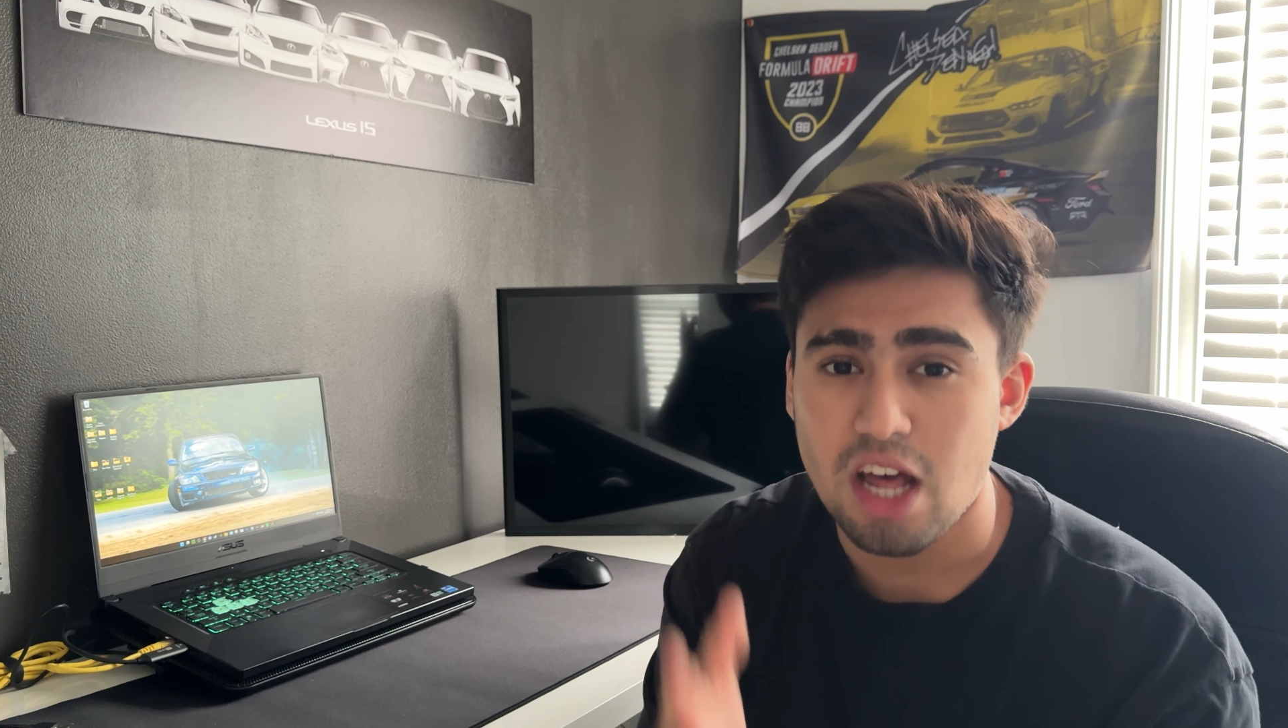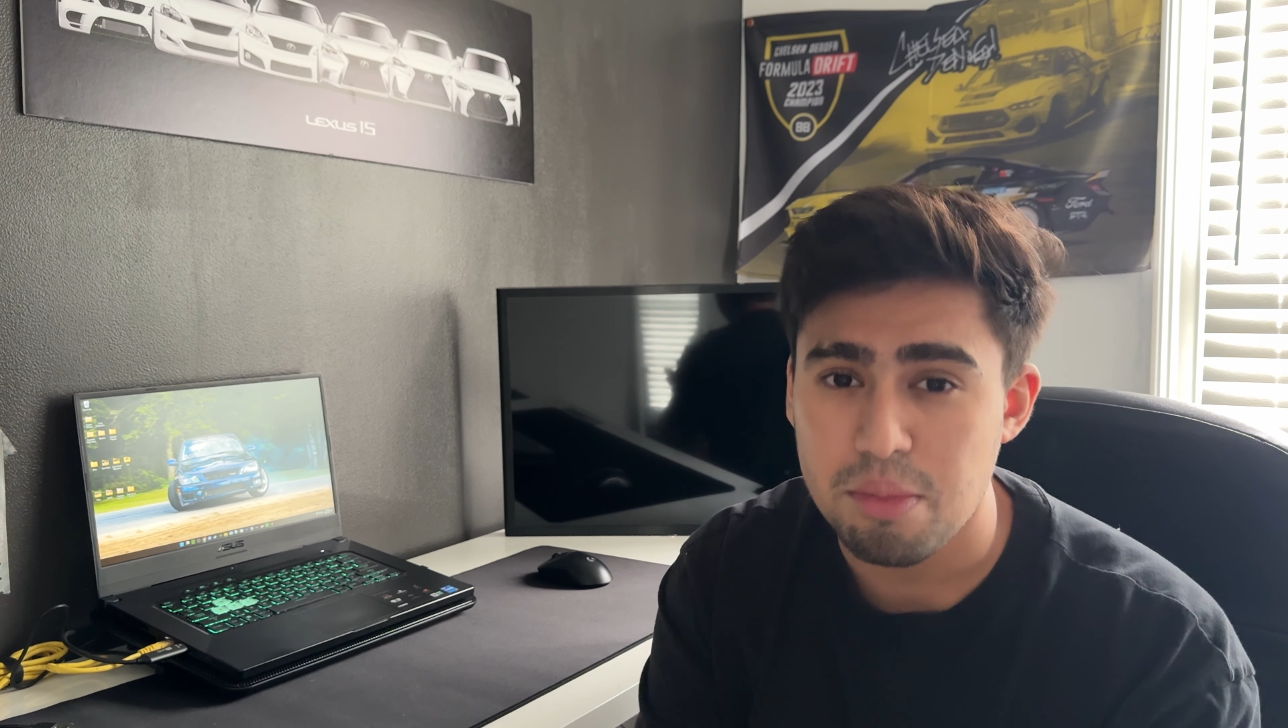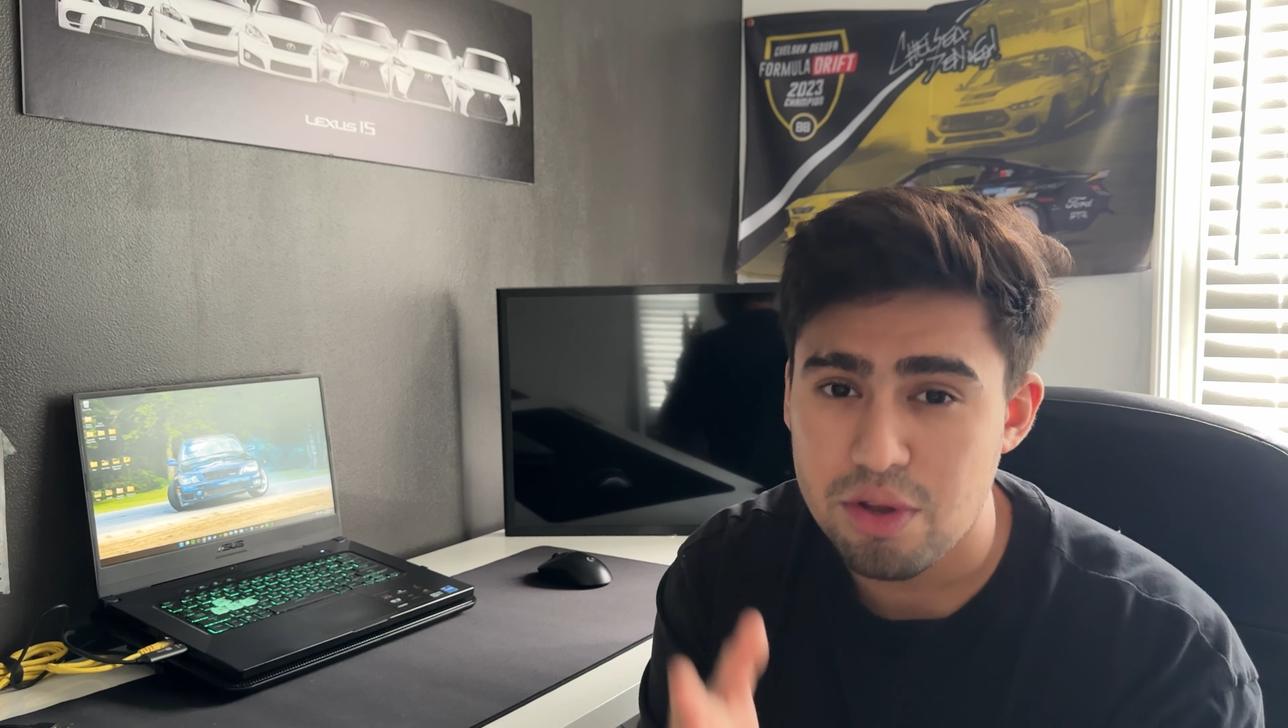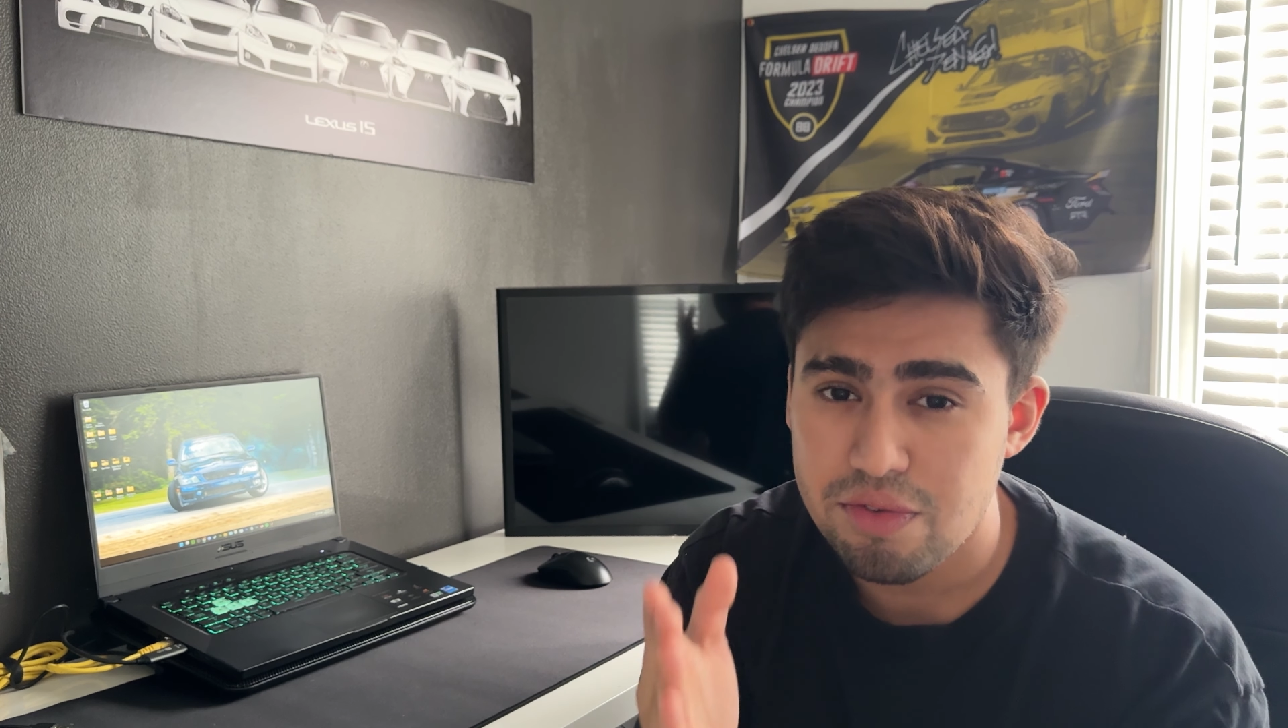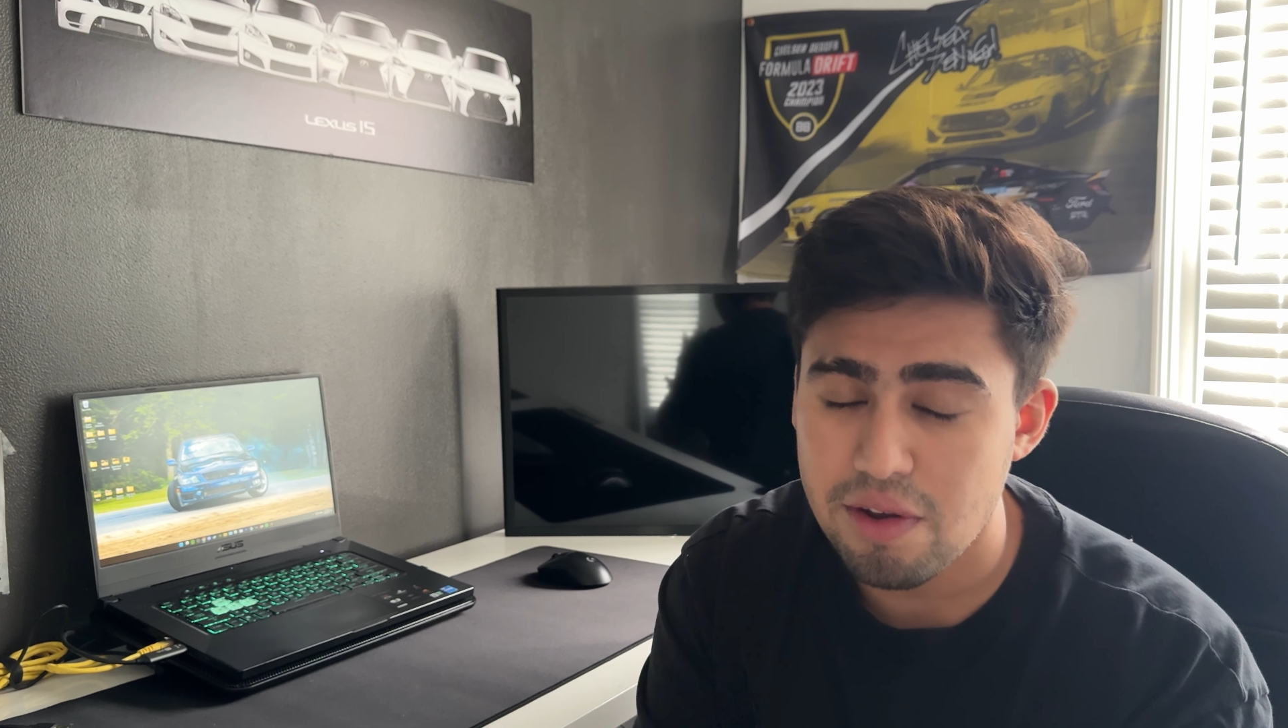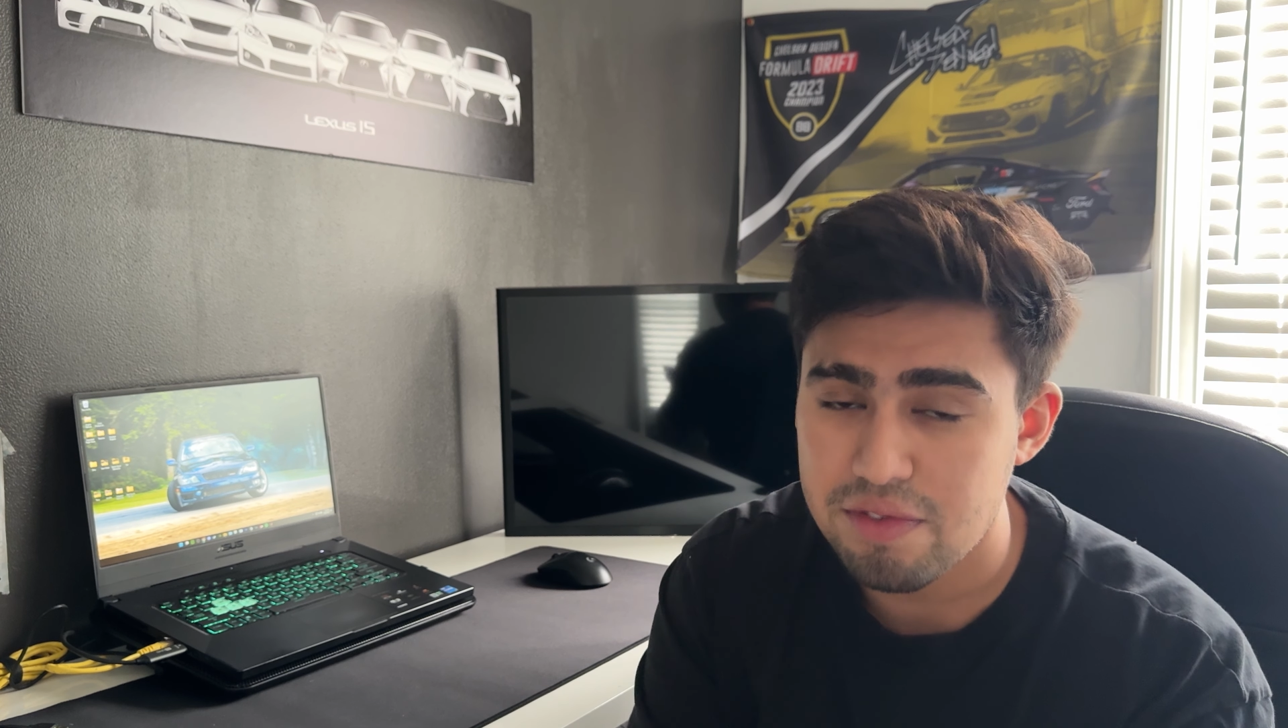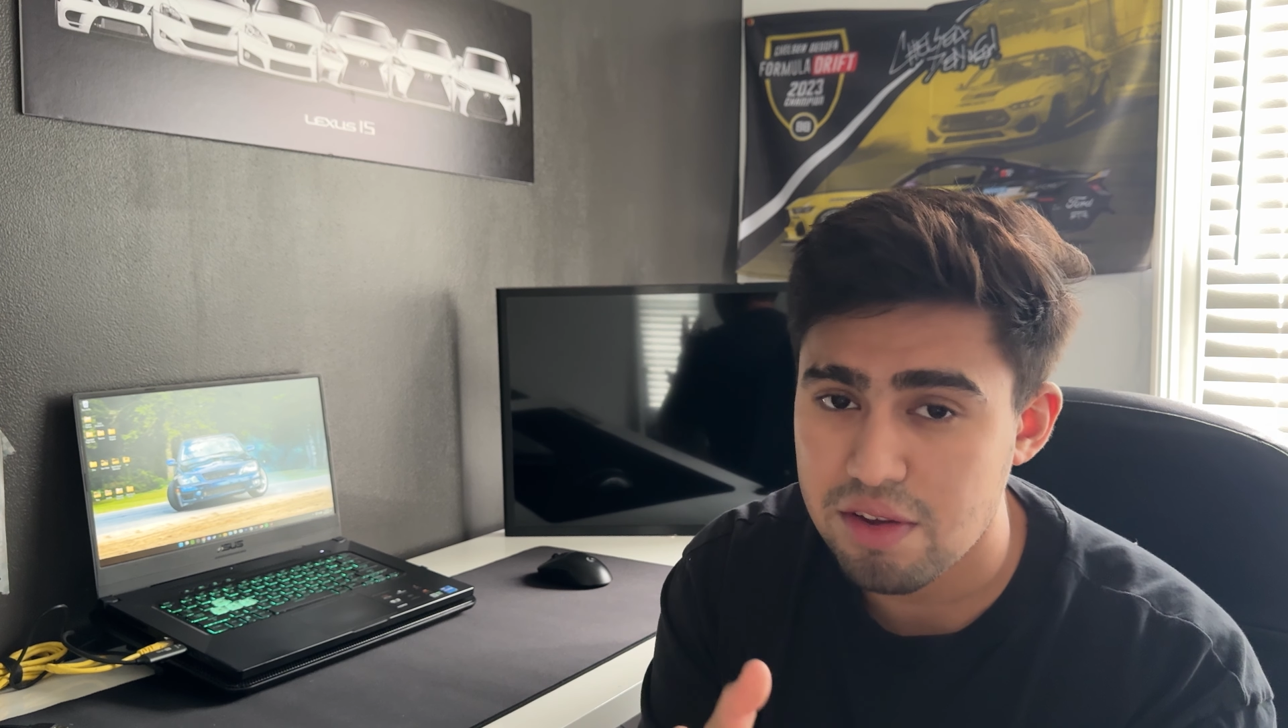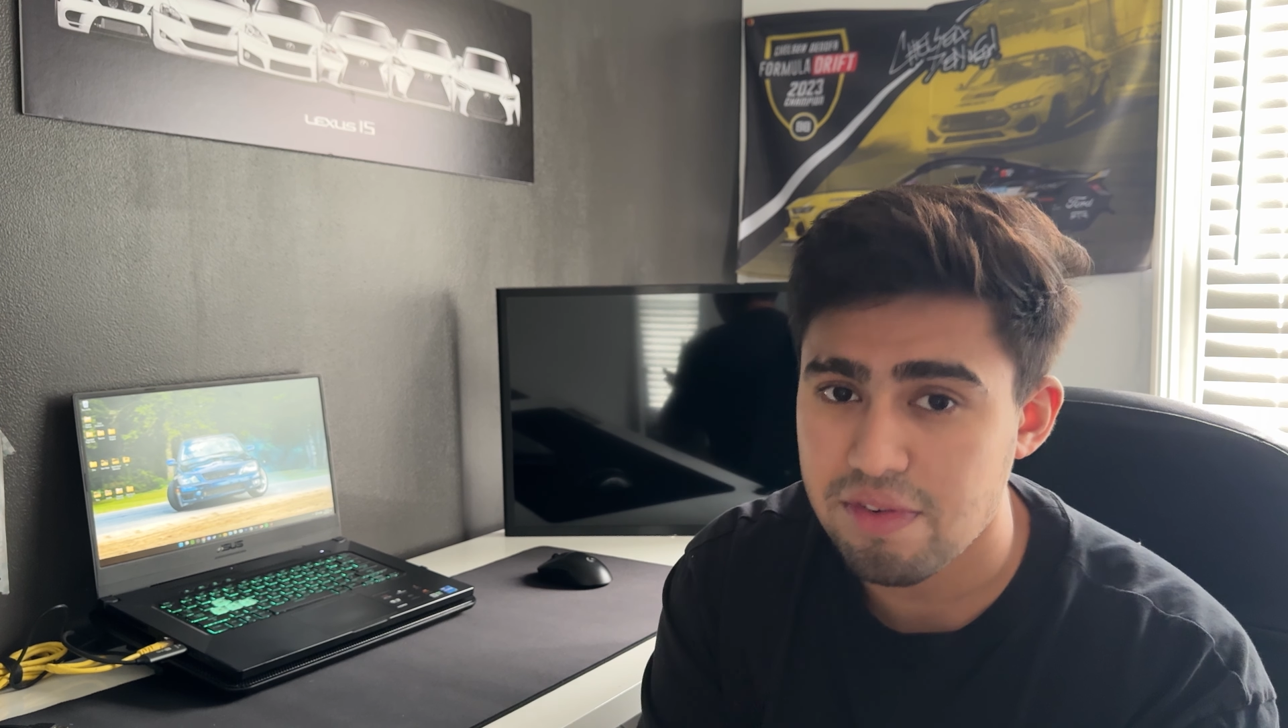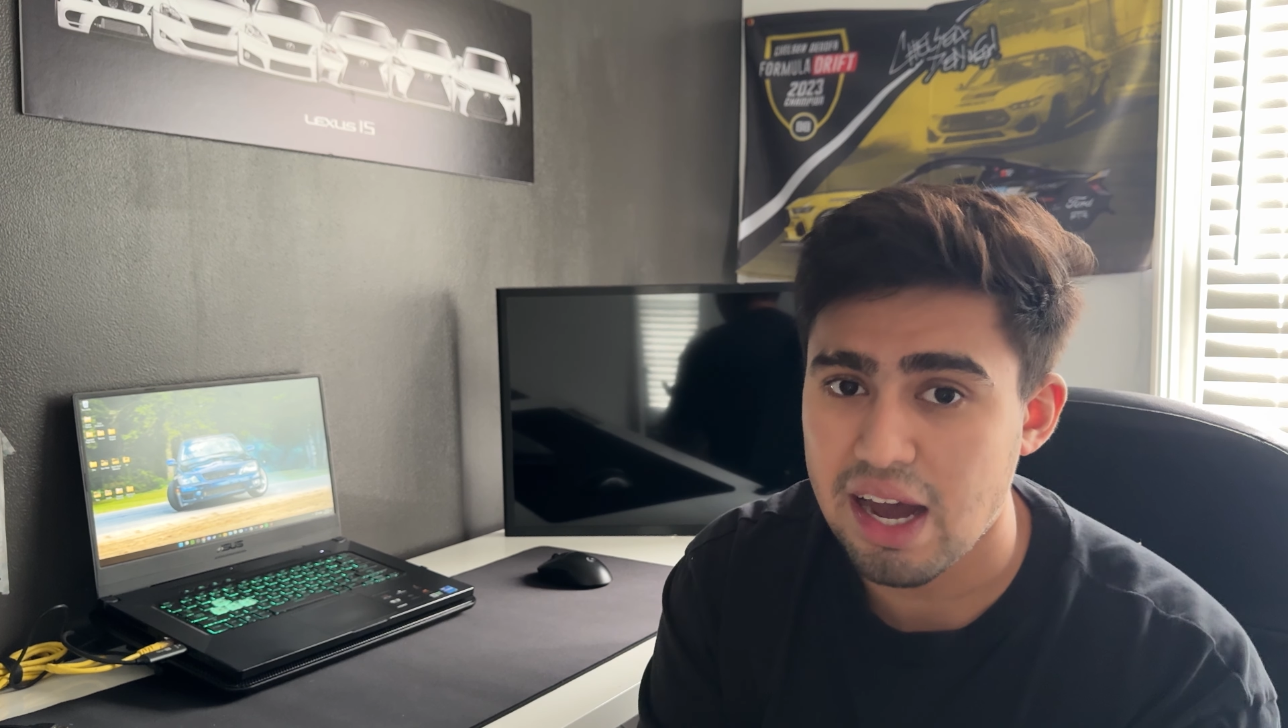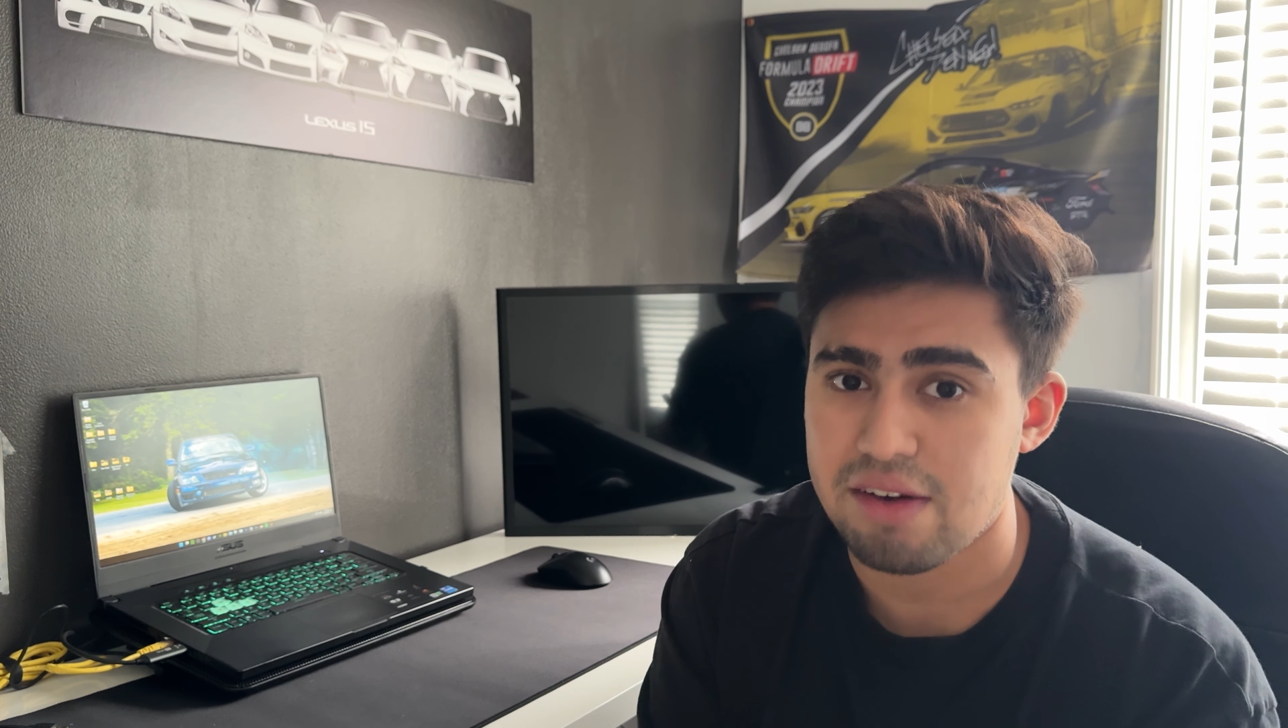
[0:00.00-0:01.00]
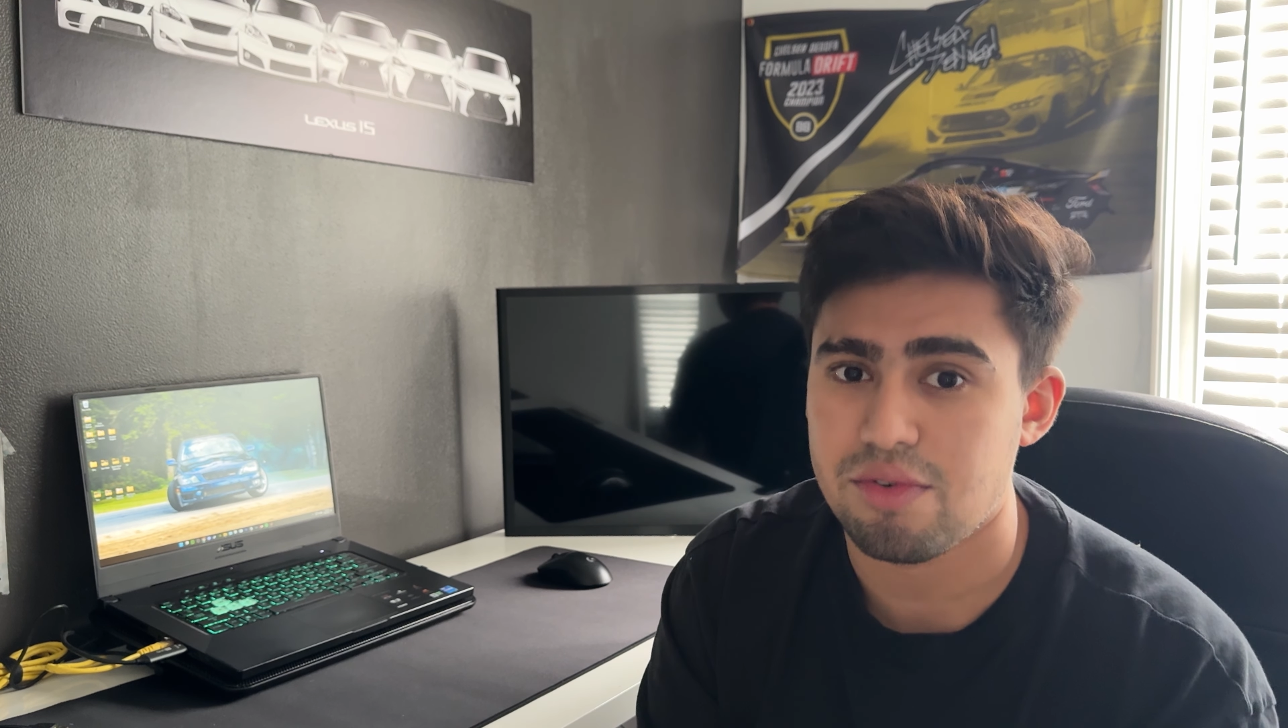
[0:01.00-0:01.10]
W55